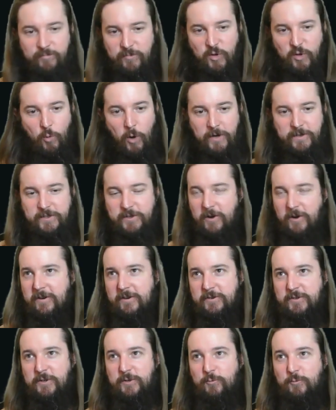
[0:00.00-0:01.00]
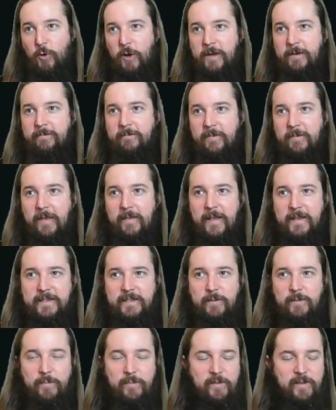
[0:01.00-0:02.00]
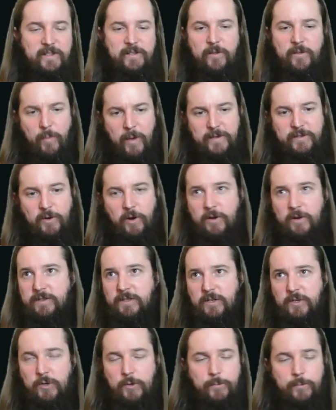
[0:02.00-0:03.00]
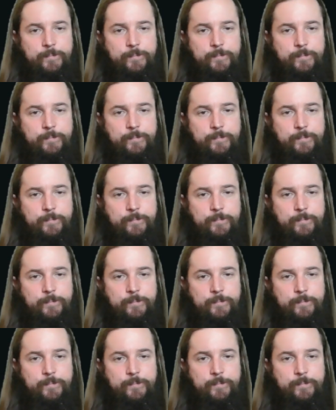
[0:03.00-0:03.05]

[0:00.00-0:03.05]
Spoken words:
You want to start on turn 1, and these are the best cards to do.